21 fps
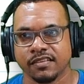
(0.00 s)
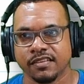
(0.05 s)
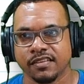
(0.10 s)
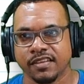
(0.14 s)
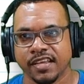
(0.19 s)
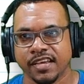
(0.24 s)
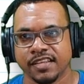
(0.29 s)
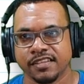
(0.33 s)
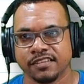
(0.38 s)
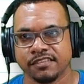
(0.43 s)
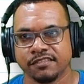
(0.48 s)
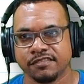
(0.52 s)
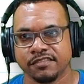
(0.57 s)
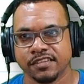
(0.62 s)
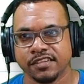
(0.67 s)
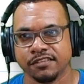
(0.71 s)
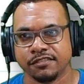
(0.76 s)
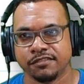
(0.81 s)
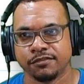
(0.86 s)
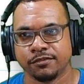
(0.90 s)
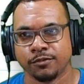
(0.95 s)
negative
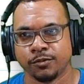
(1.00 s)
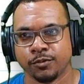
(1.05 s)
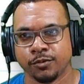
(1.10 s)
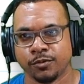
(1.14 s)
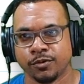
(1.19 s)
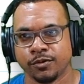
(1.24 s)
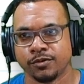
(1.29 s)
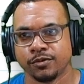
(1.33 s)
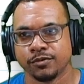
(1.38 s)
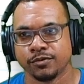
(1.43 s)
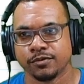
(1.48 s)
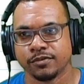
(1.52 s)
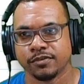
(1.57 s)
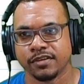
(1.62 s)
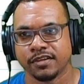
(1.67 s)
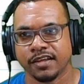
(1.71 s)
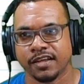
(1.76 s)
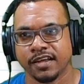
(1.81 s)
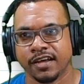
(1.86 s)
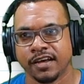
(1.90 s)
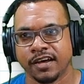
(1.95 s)
34
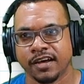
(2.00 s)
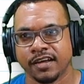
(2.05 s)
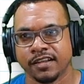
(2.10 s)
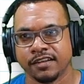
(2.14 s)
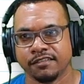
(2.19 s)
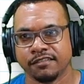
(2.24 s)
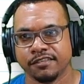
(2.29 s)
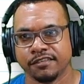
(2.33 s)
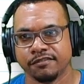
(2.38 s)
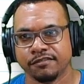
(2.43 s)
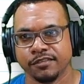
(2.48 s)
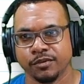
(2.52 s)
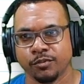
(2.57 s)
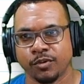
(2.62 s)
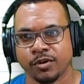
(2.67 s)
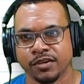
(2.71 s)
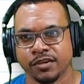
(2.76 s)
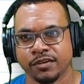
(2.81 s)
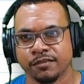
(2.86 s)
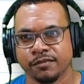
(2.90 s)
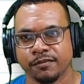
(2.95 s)
and
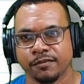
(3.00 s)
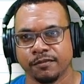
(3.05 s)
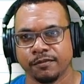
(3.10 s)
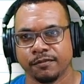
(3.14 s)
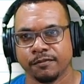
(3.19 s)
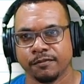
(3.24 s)
51.